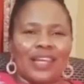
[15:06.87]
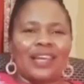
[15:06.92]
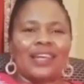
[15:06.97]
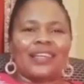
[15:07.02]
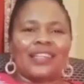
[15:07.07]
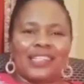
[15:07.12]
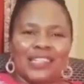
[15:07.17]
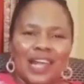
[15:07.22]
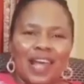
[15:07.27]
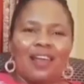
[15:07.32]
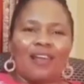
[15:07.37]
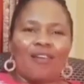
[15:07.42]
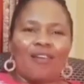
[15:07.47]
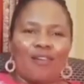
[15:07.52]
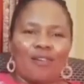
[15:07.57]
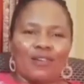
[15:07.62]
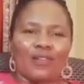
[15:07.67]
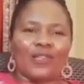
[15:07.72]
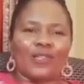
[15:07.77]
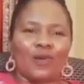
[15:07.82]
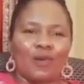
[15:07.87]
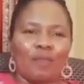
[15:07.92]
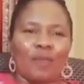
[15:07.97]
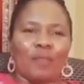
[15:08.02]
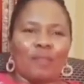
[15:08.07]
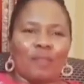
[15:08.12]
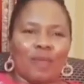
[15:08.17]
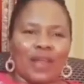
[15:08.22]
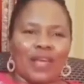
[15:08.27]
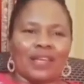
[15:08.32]
shall also be
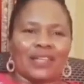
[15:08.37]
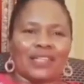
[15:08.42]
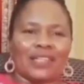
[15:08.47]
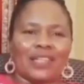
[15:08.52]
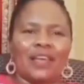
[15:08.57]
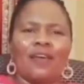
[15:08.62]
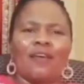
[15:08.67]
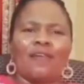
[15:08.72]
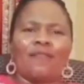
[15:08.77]
blessed.